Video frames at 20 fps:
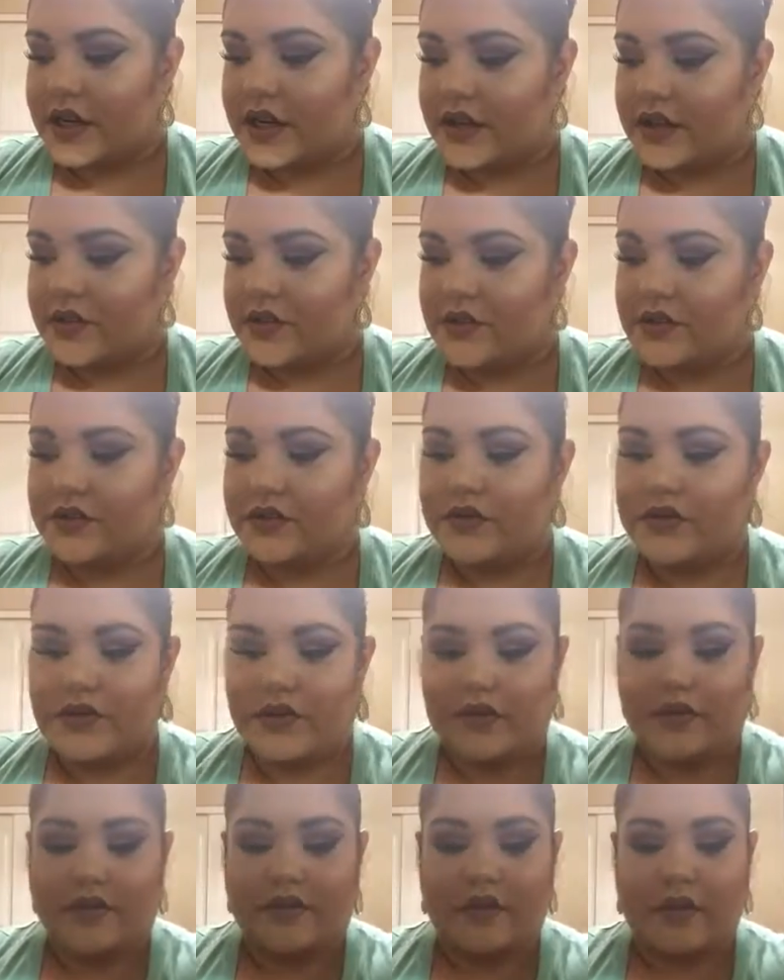I use
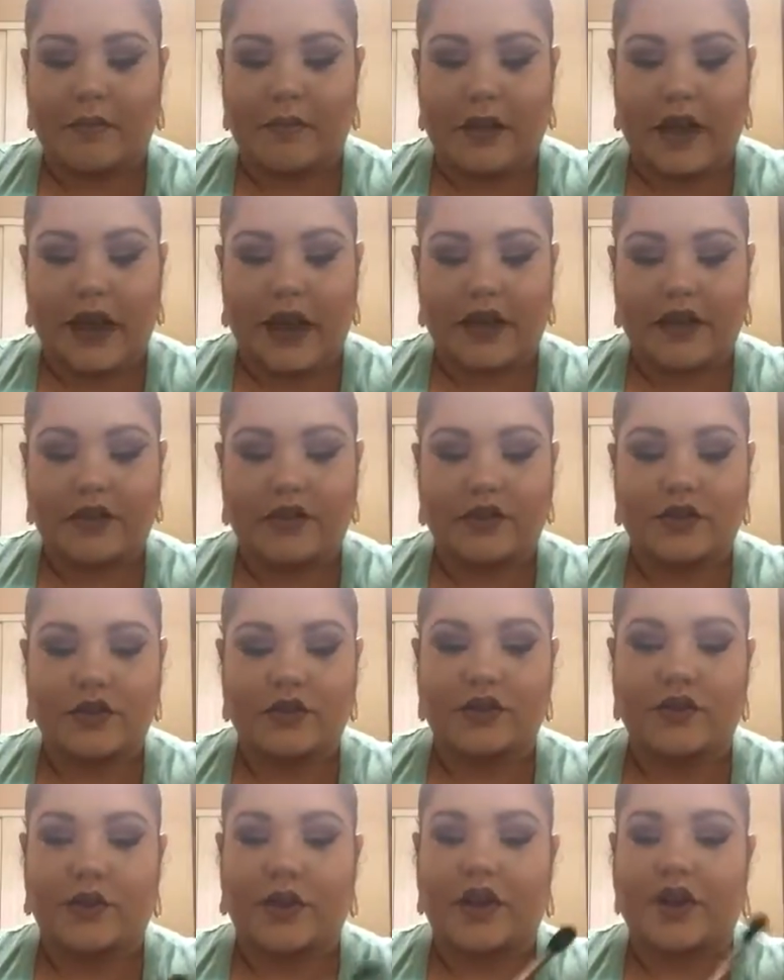is the MAC
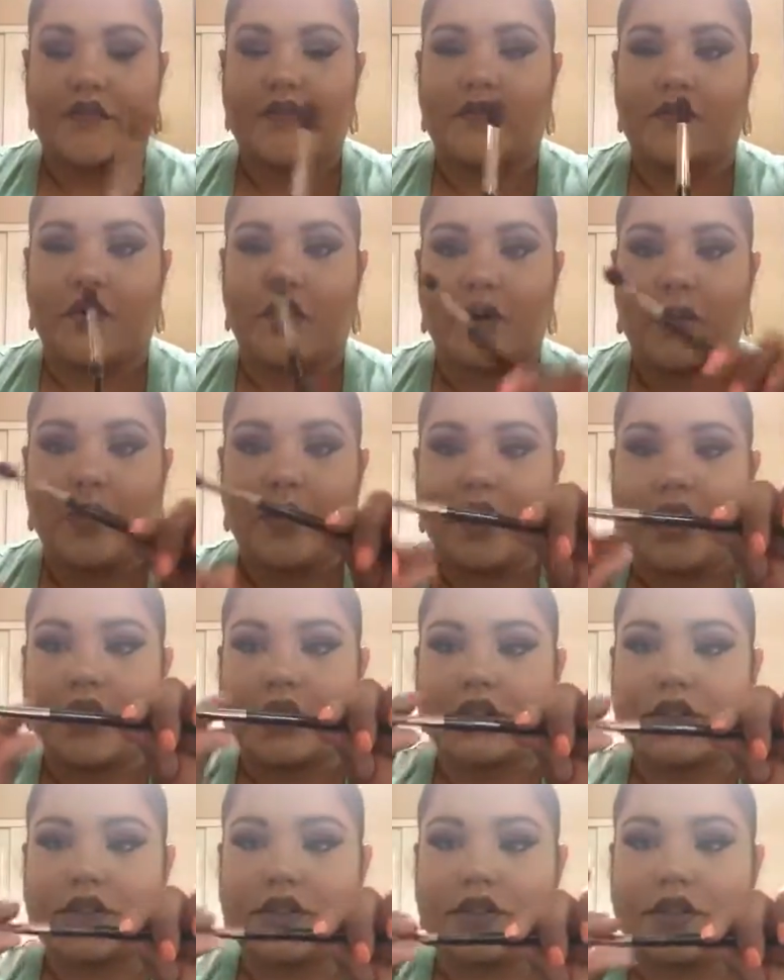224
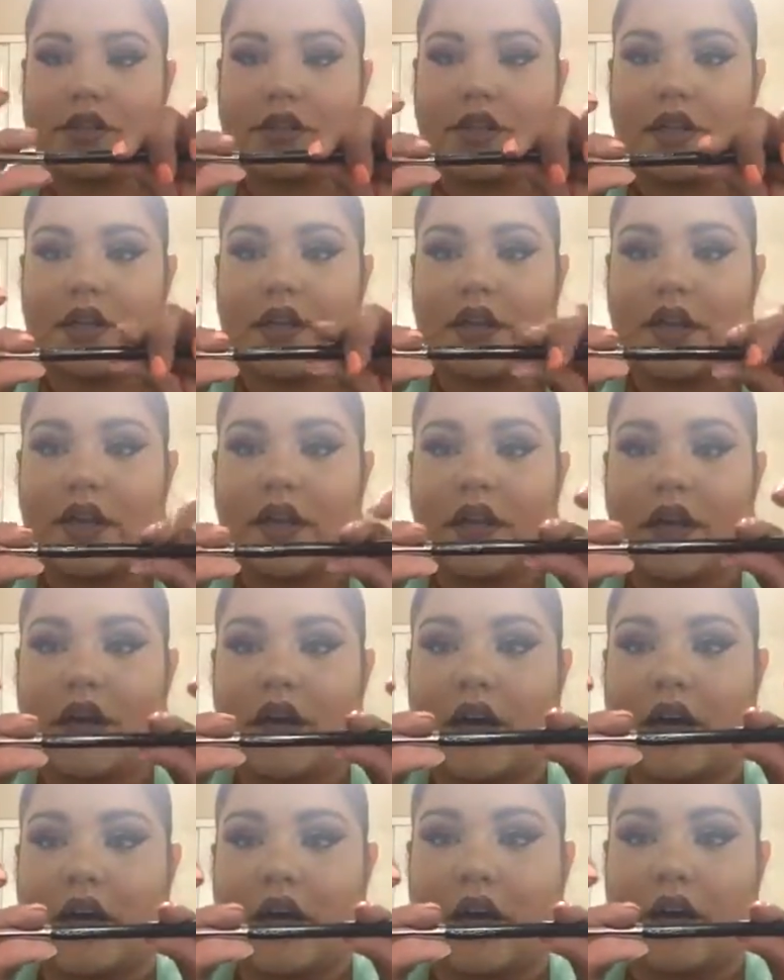brush.
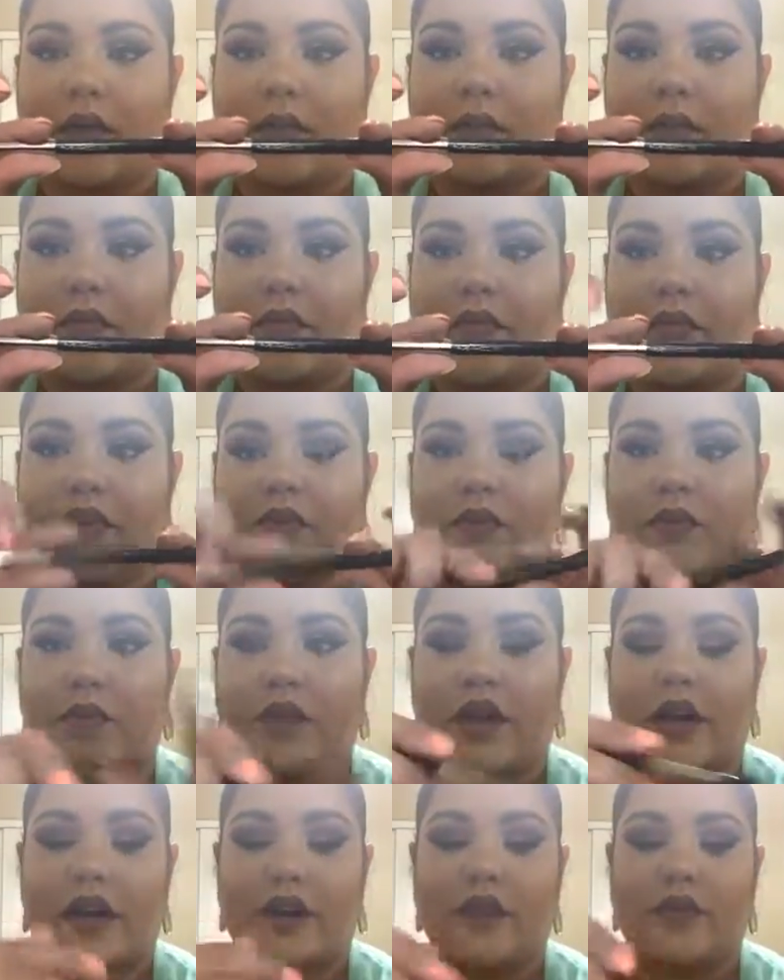This
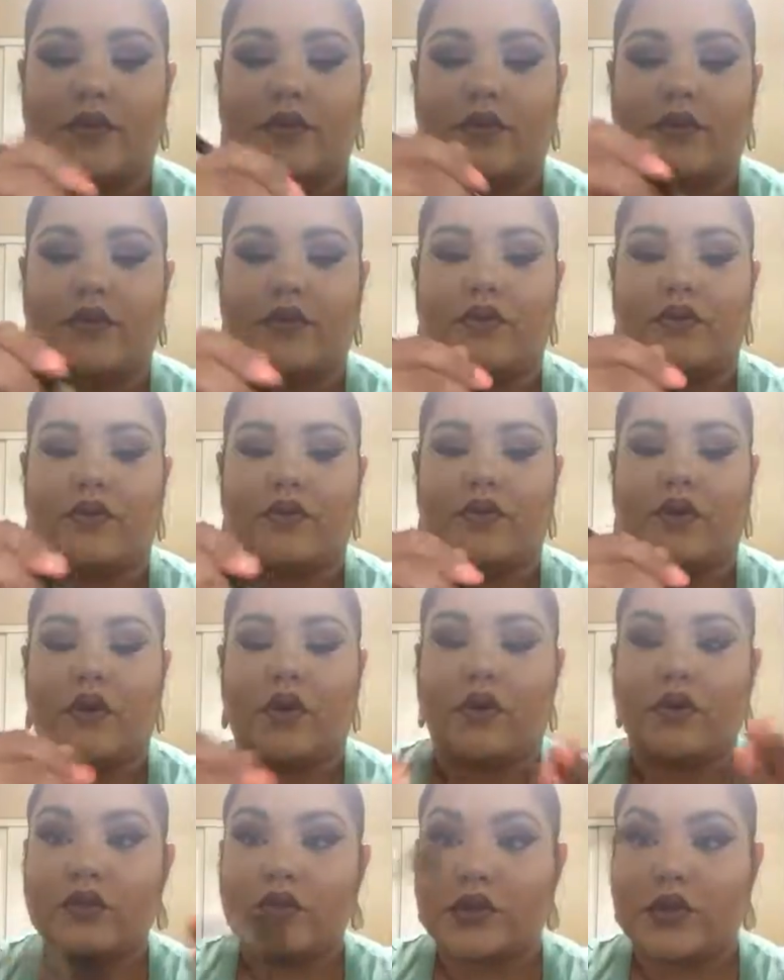one I use
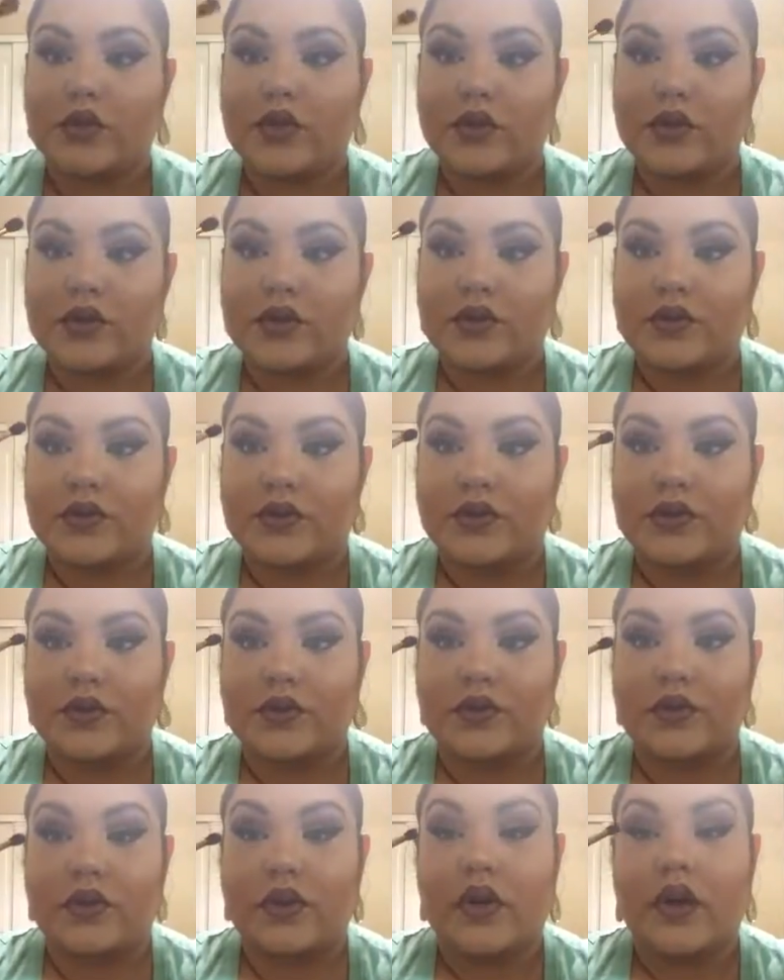also
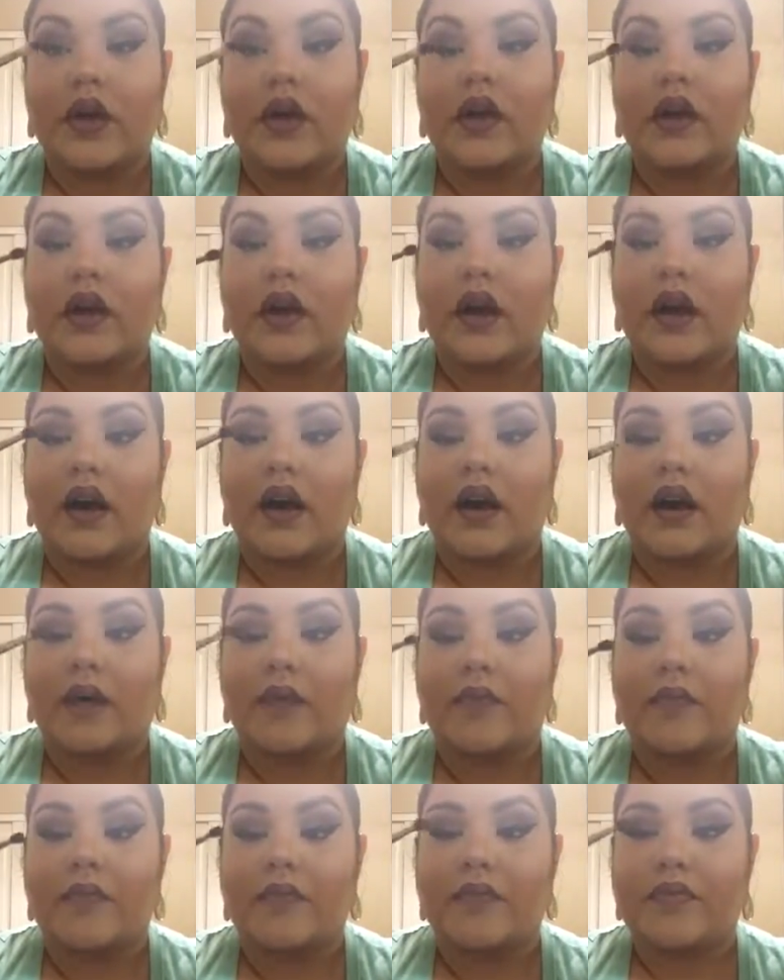to
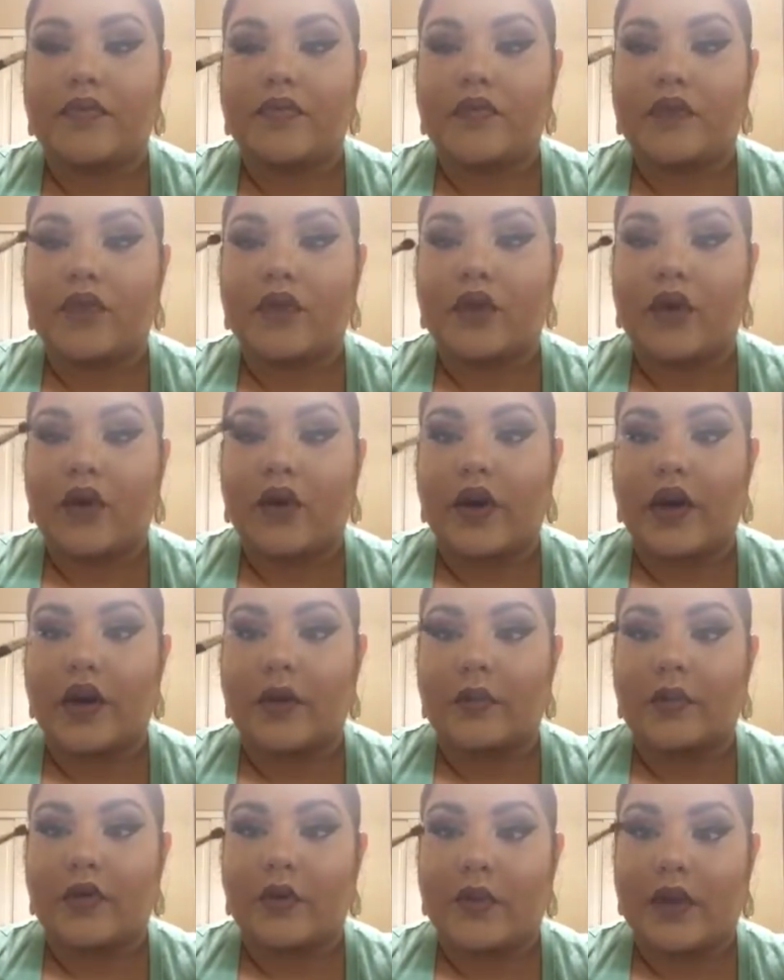go ahead
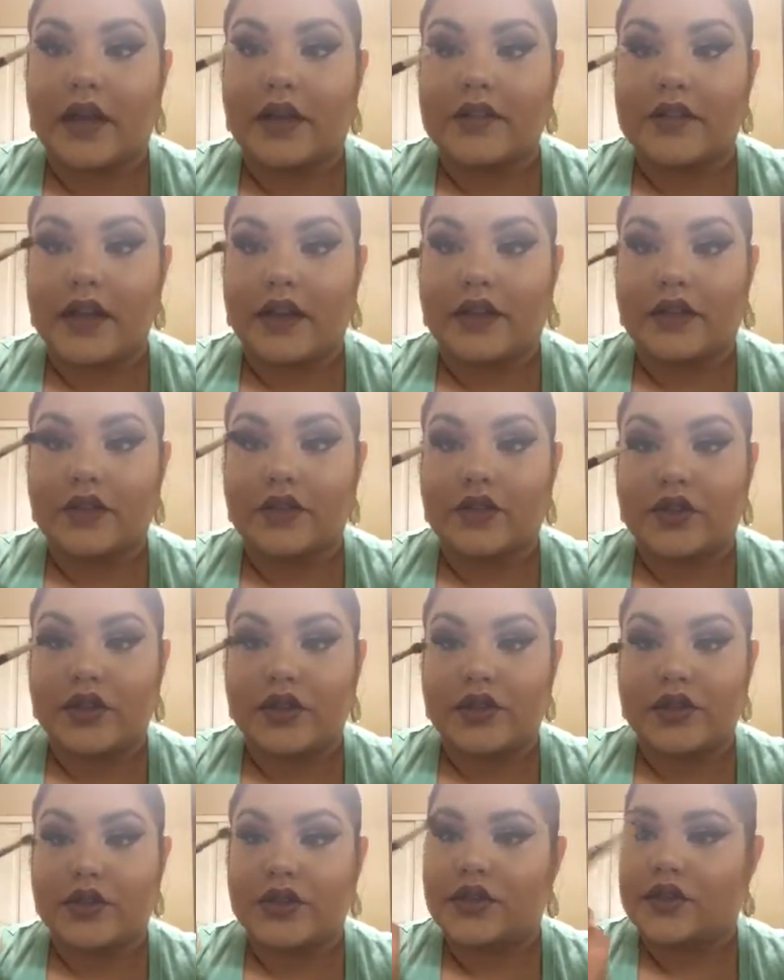and put my second
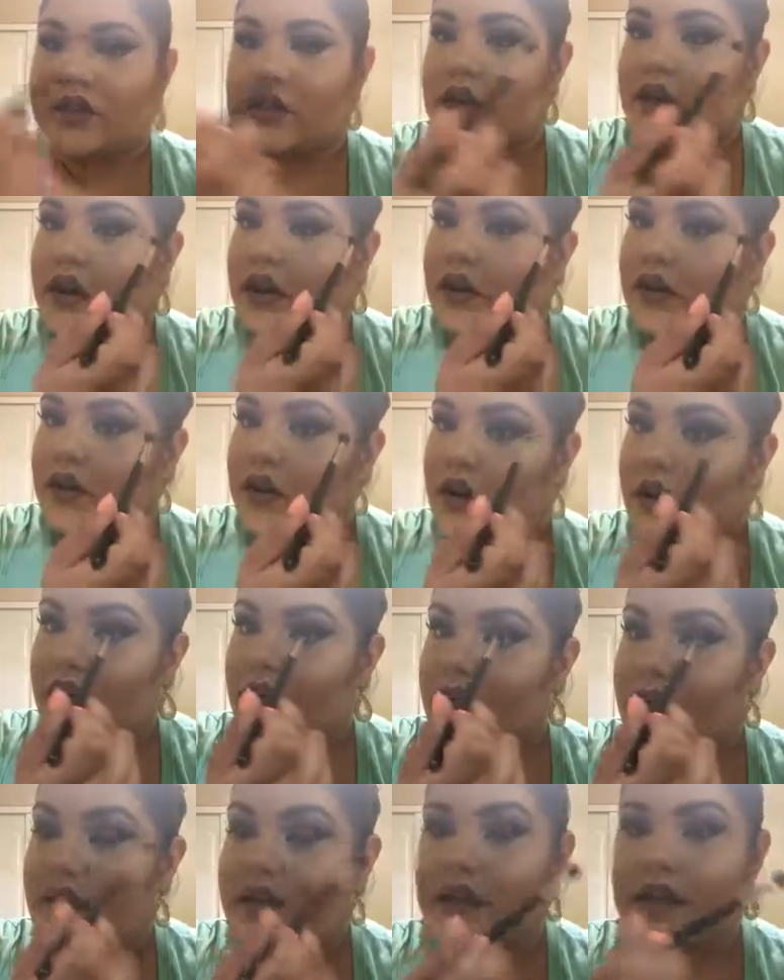transition color
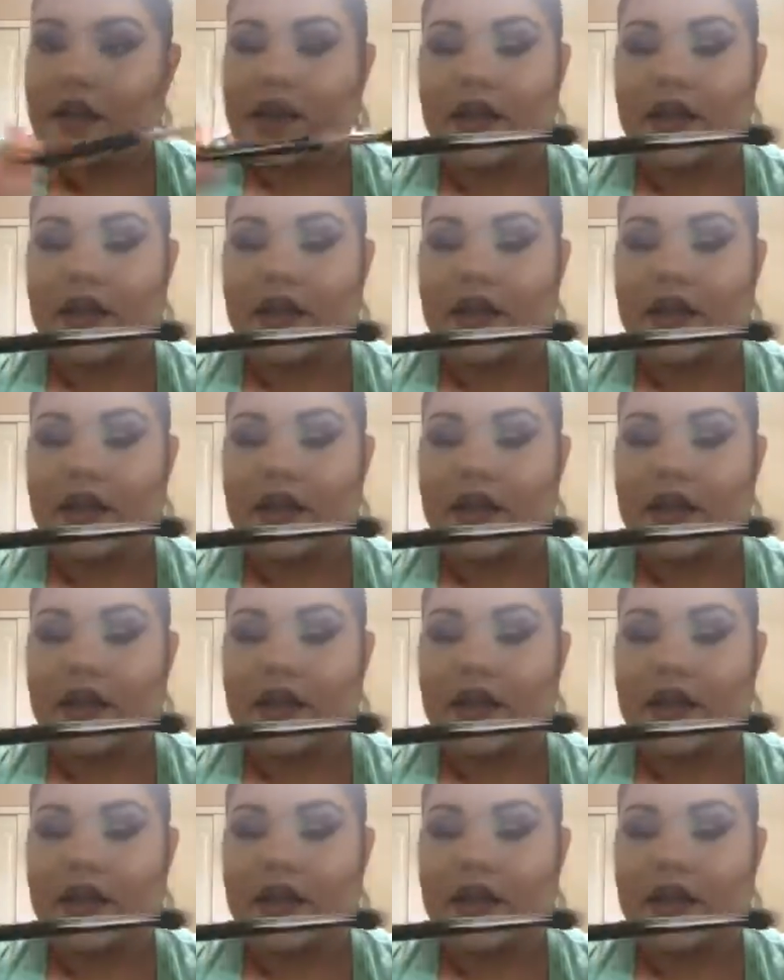on.